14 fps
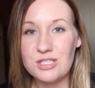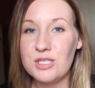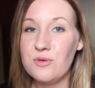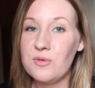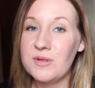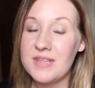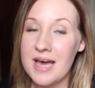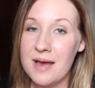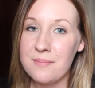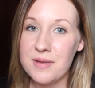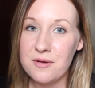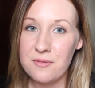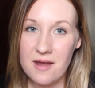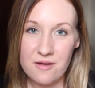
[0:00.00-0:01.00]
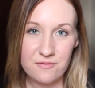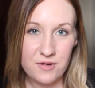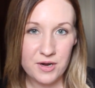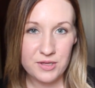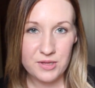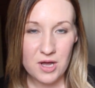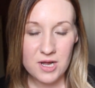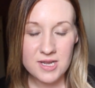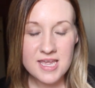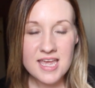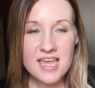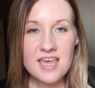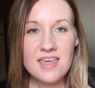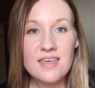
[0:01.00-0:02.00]
she will not be around very long.
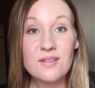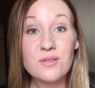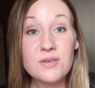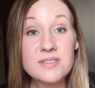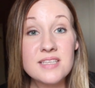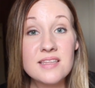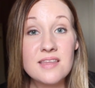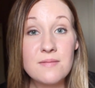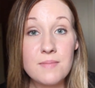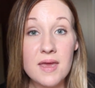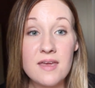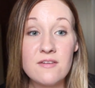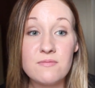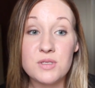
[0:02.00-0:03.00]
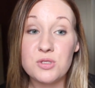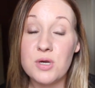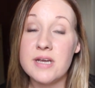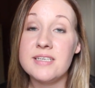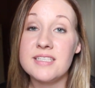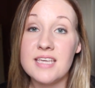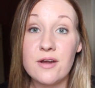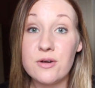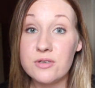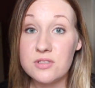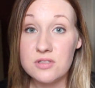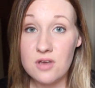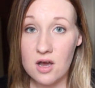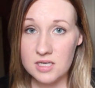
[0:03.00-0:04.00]
It looks like they may have been trying to get her
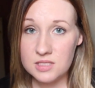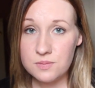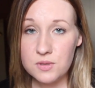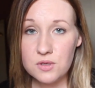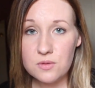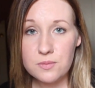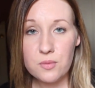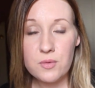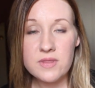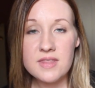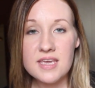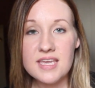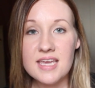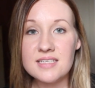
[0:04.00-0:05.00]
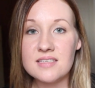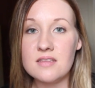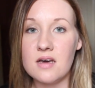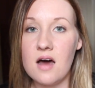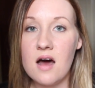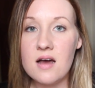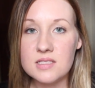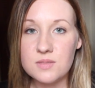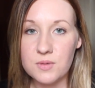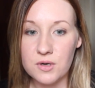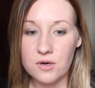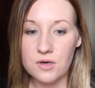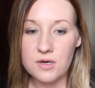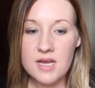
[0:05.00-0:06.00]
to the hospital, but when they get to the
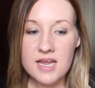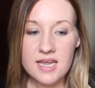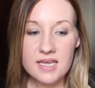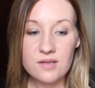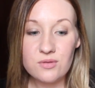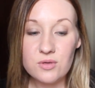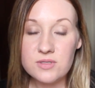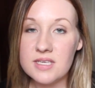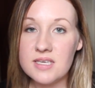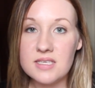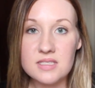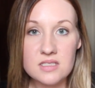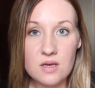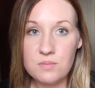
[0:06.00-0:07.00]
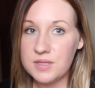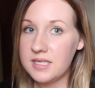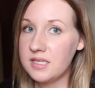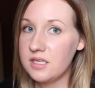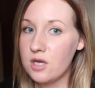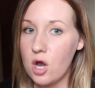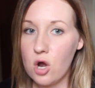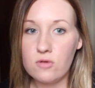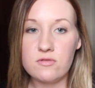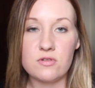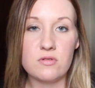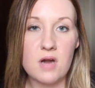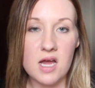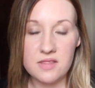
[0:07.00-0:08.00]
hospital, it looks like it's completely
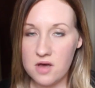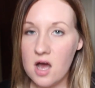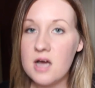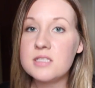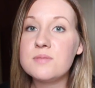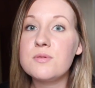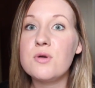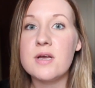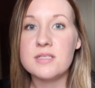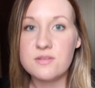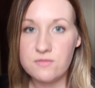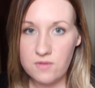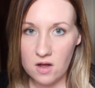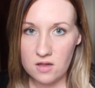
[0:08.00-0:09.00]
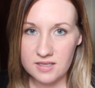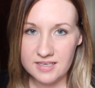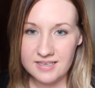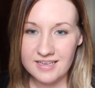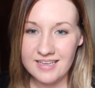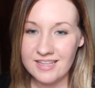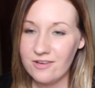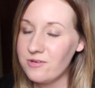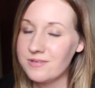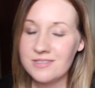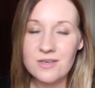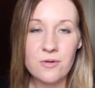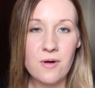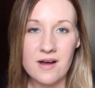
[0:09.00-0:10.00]
overrun. The hospital has fallen. There
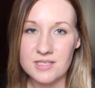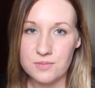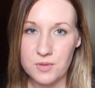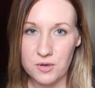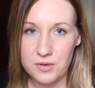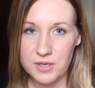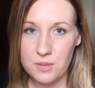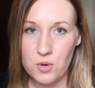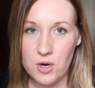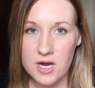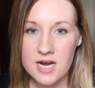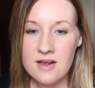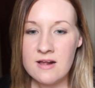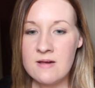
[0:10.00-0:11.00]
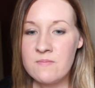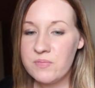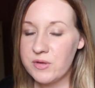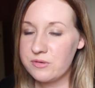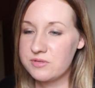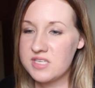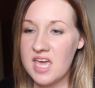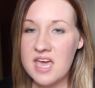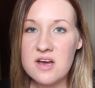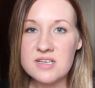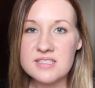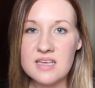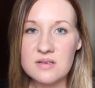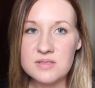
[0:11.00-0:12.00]
is no hospital anymore. There's
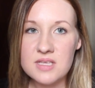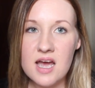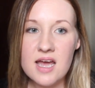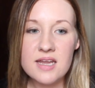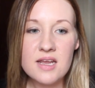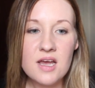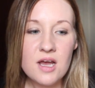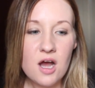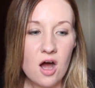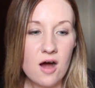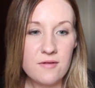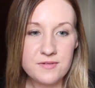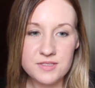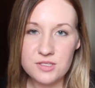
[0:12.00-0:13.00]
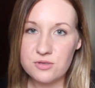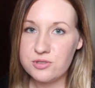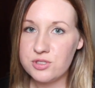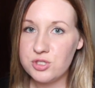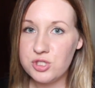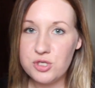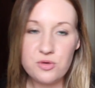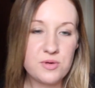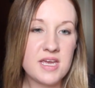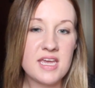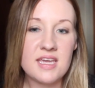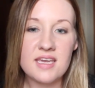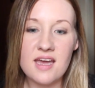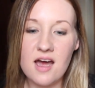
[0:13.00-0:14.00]
chaos outside, officers
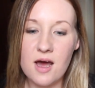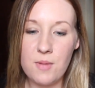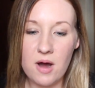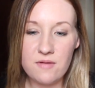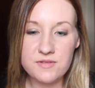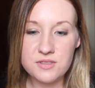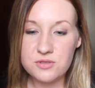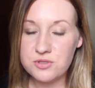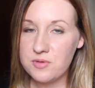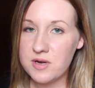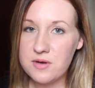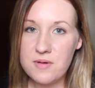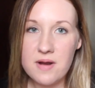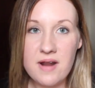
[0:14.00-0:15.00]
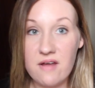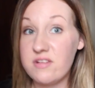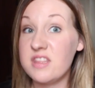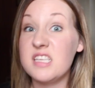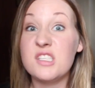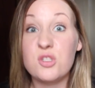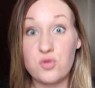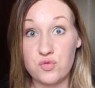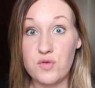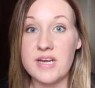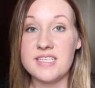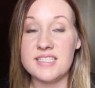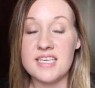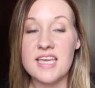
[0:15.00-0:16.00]
shooting, officers running around, everything's
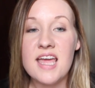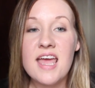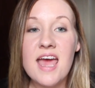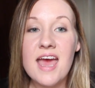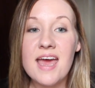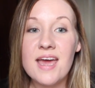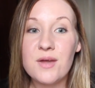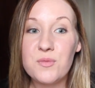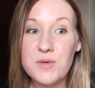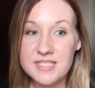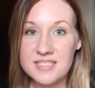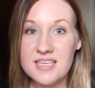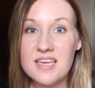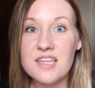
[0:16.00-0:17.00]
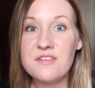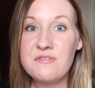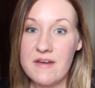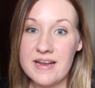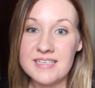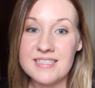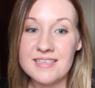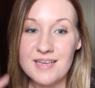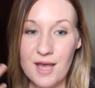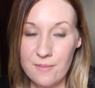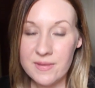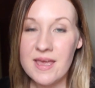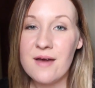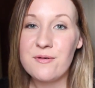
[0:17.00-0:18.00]
crazy, and we see infected
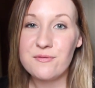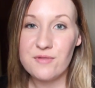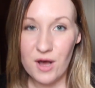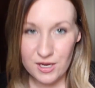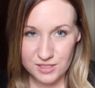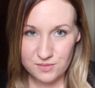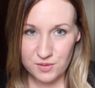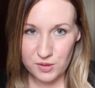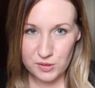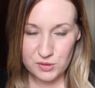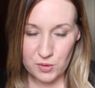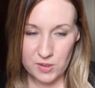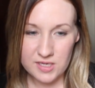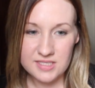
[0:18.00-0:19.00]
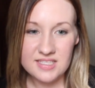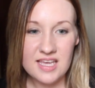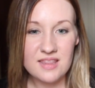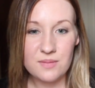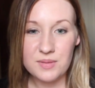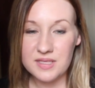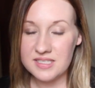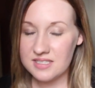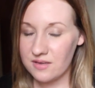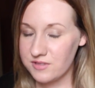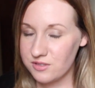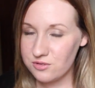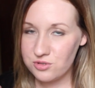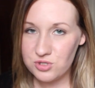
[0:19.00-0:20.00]
coming out of the hospital doors and the police
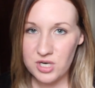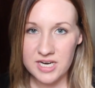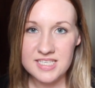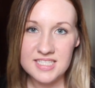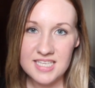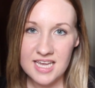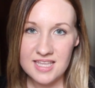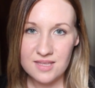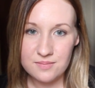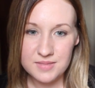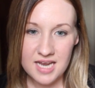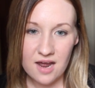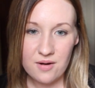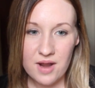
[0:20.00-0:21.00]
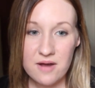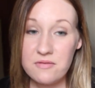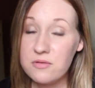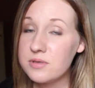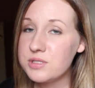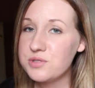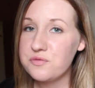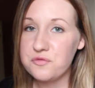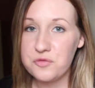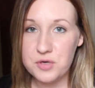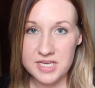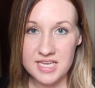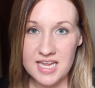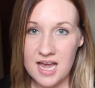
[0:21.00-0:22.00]
officers trying to take them down. Everyone's
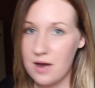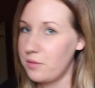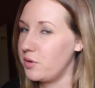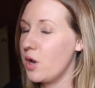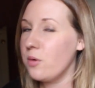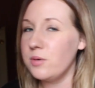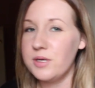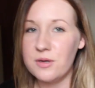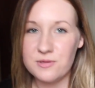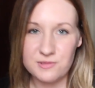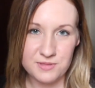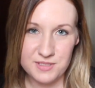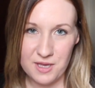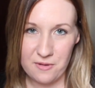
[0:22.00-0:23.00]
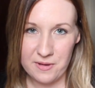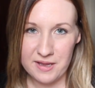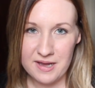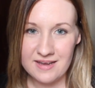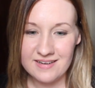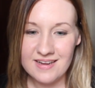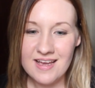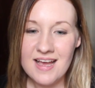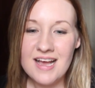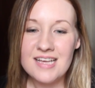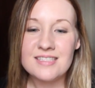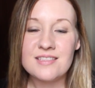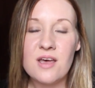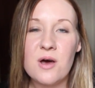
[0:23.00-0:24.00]
freaking out. No one knows what's going on.
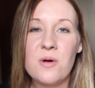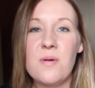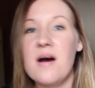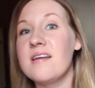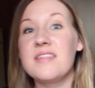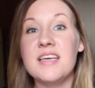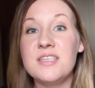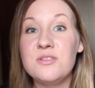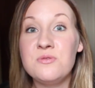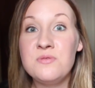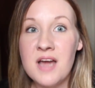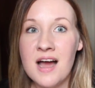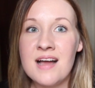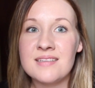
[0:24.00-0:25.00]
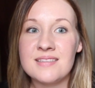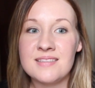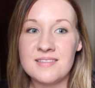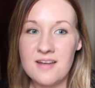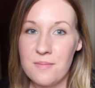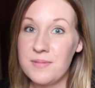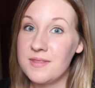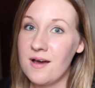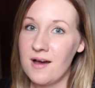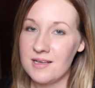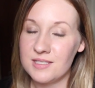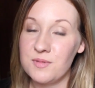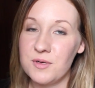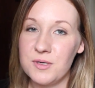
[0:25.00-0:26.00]
So they do not stop at the
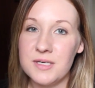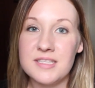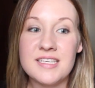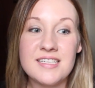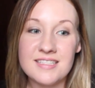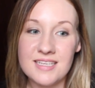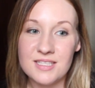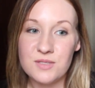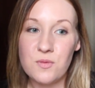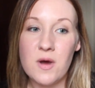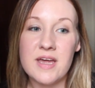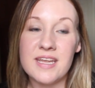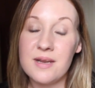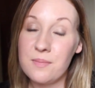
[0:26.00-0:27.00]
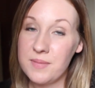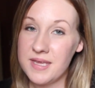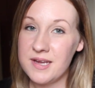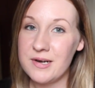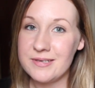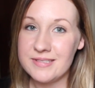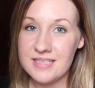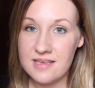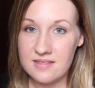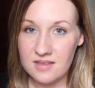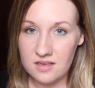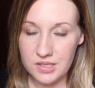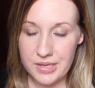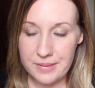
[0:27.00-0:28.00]
hospital. At least that's what it appears in
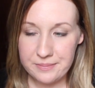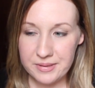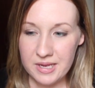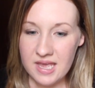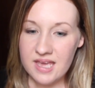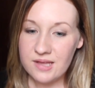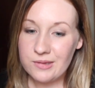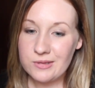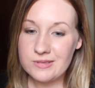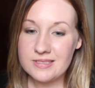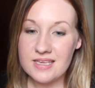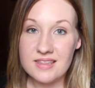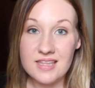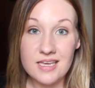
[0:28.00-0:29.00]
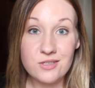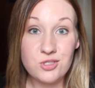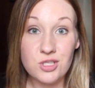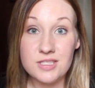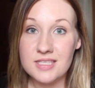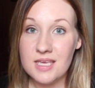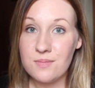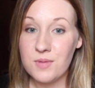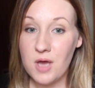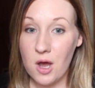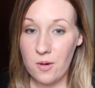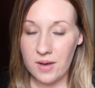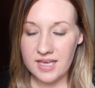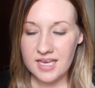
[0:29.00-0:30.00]
the clip. It looks like they just keep
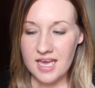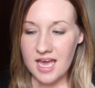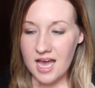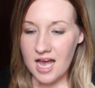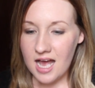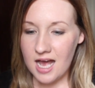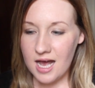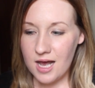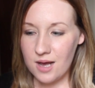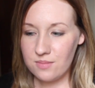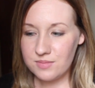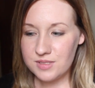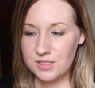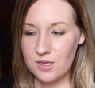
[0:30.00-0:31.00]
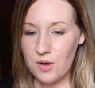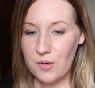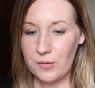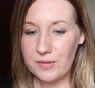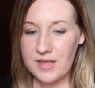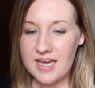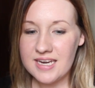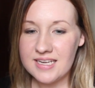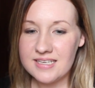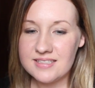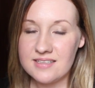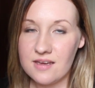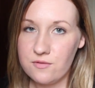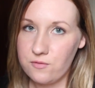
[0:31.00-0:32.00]
going. So that
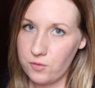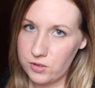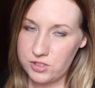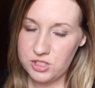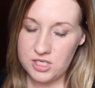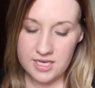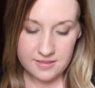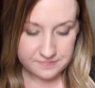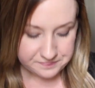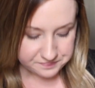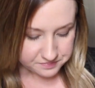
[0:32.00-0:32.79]
is unfortunate.